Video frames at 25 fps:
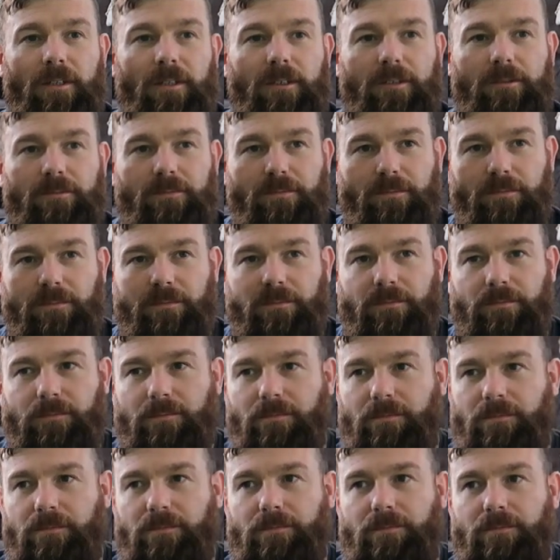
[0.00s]

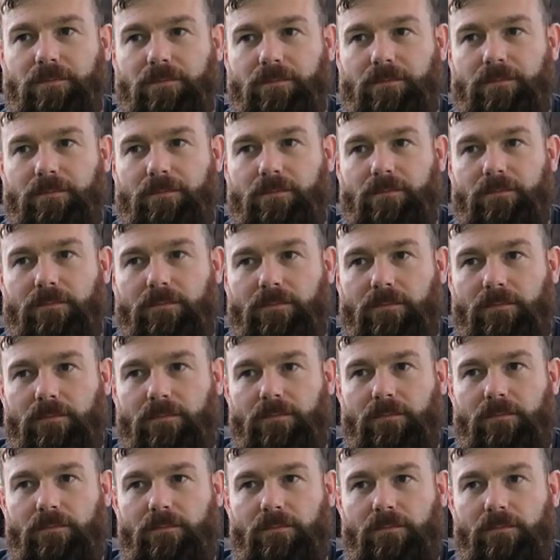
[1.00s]

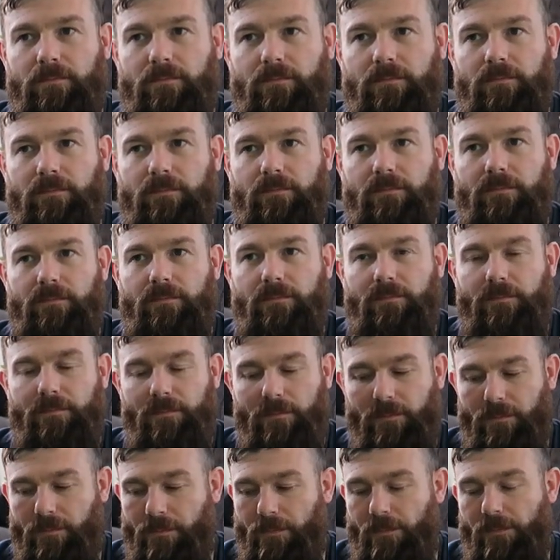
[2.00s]

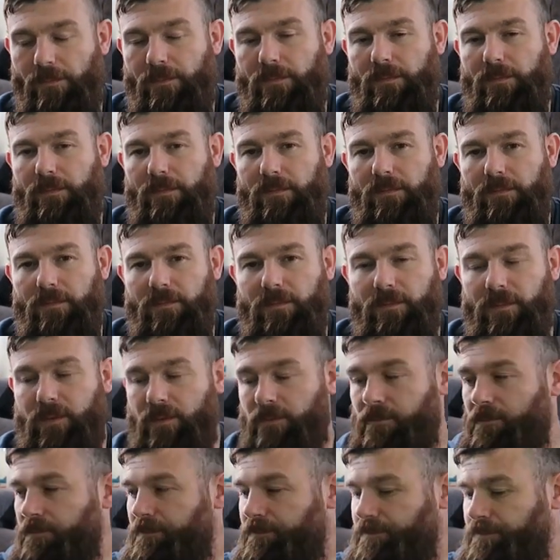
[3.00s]

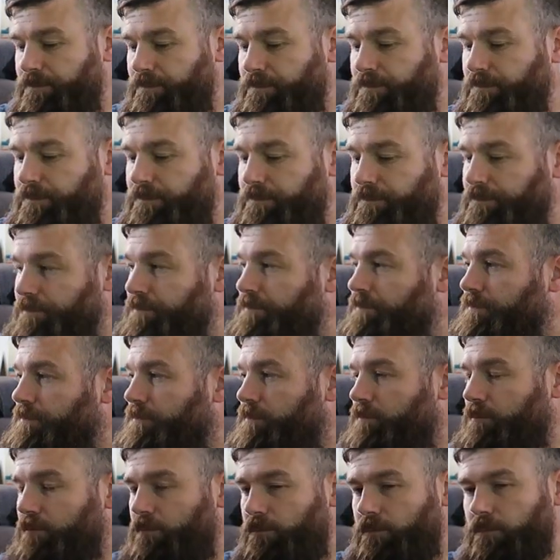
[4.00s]

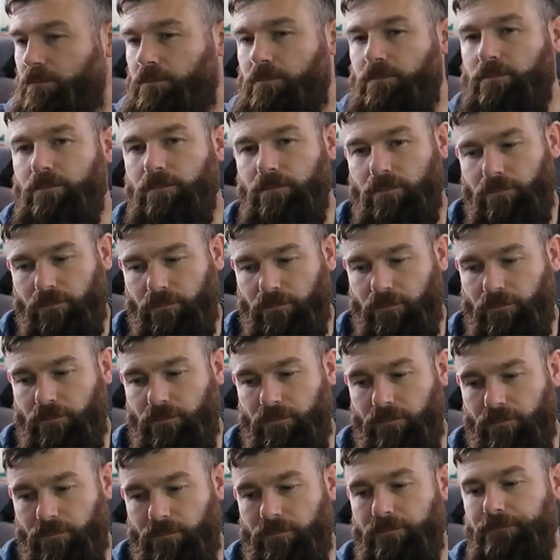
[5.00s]

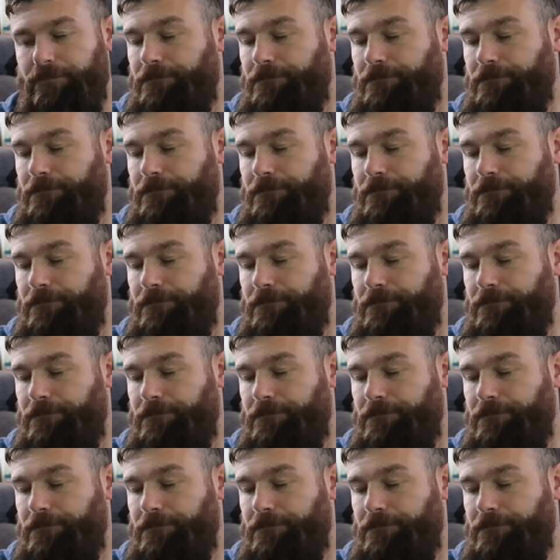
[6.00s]
[no speech]